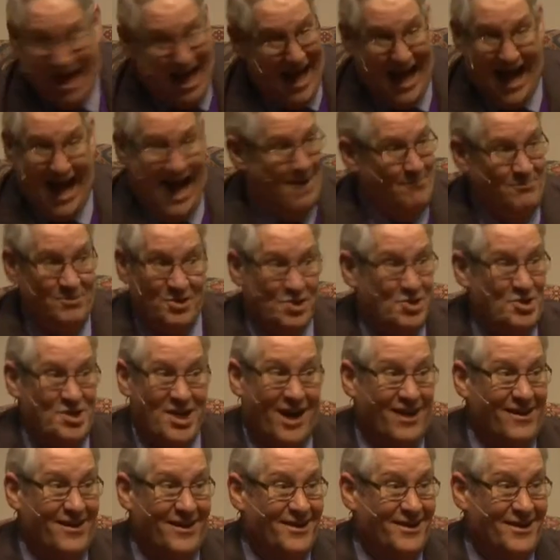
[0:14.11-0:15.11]
I'm just
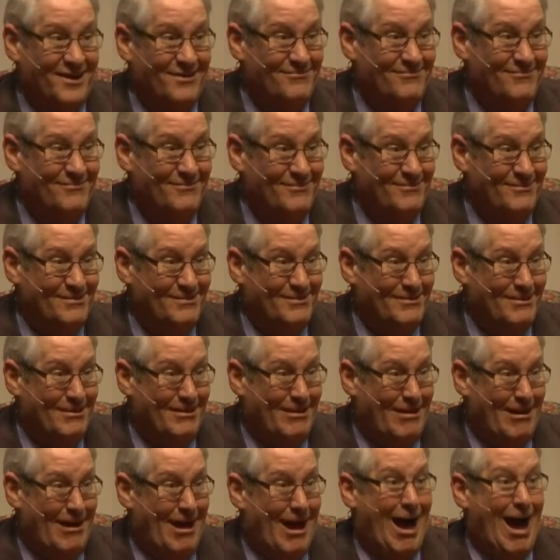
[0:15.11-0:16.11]
telling you,
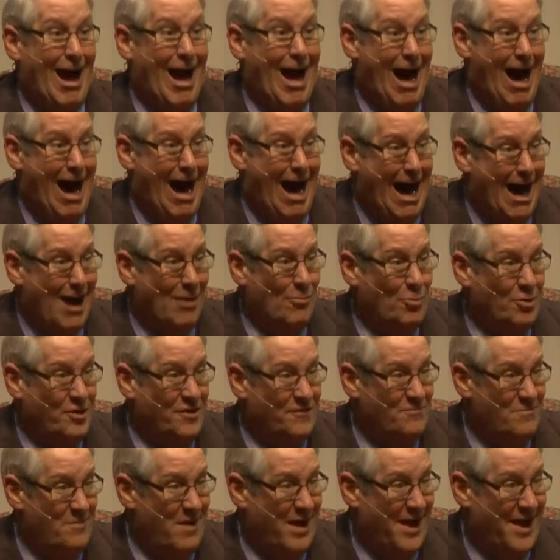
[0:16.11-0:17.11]
I would
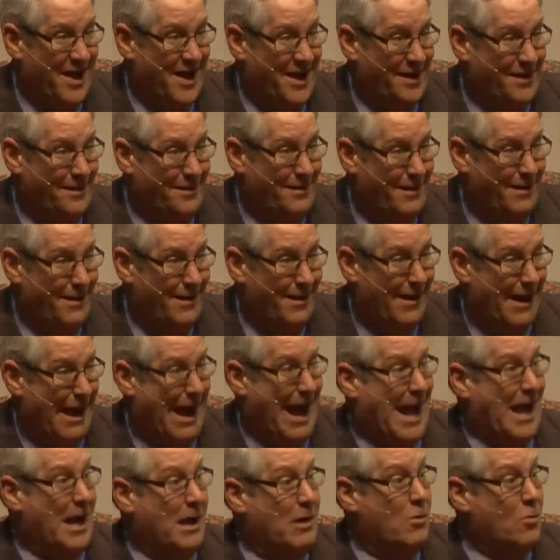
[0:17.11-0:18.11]
have made
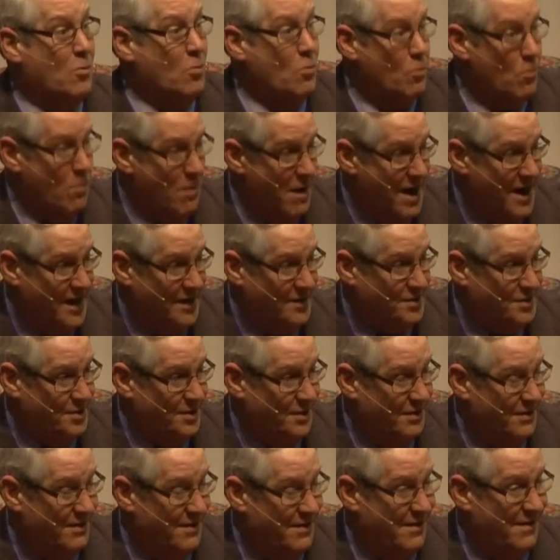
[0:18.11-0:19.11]
a great
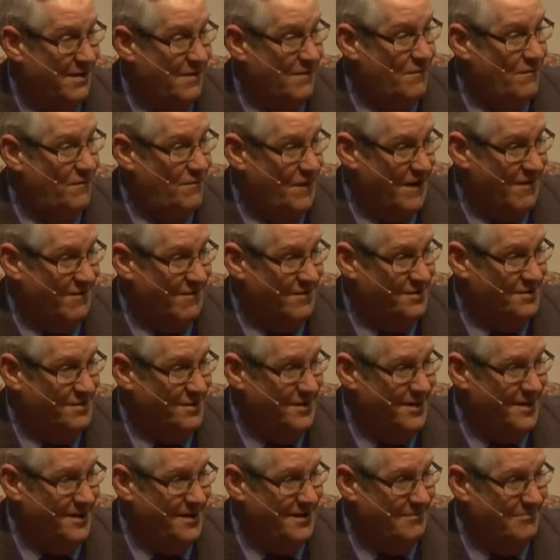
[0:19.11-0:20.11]

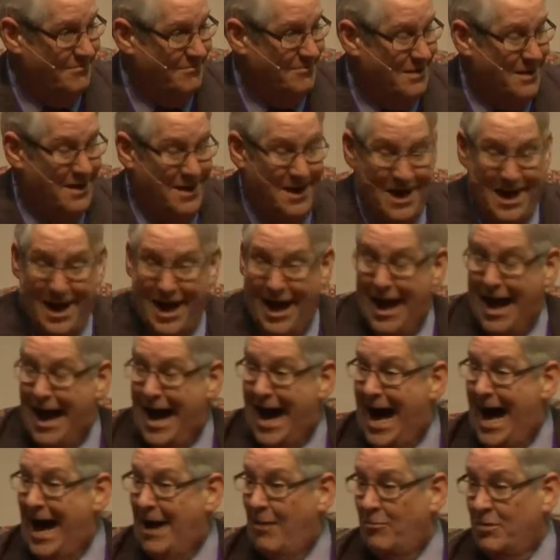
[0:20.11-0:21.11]
Pharisee.
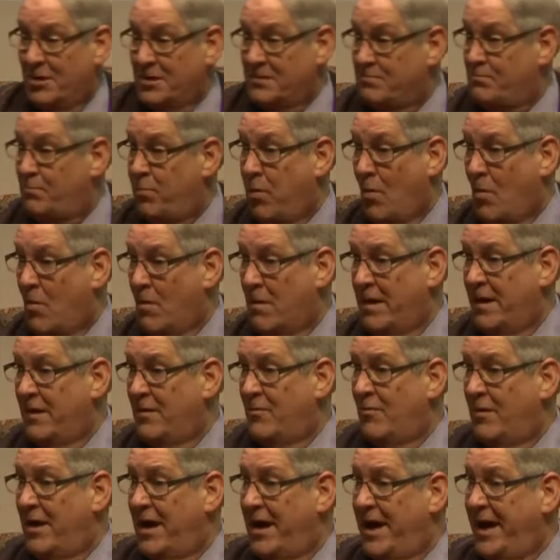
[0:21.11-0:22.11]
I was born
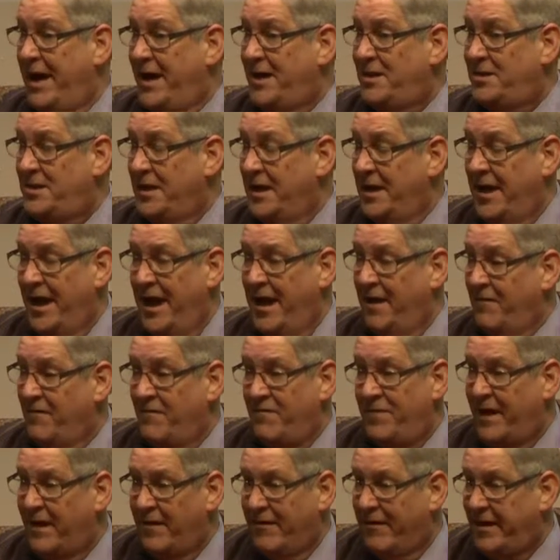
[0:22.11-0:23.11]
and raised in a
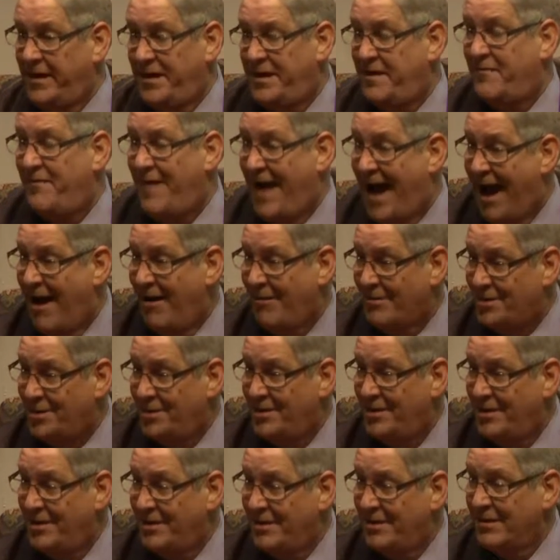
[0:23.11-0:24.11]
very devout
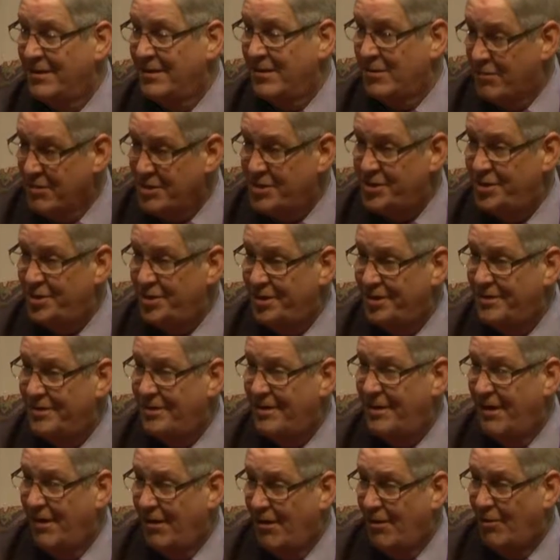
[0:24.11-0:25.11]
Christian
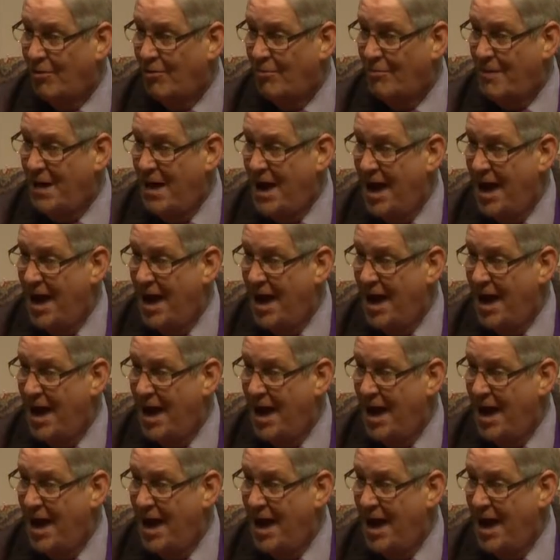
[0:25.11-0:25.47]
home.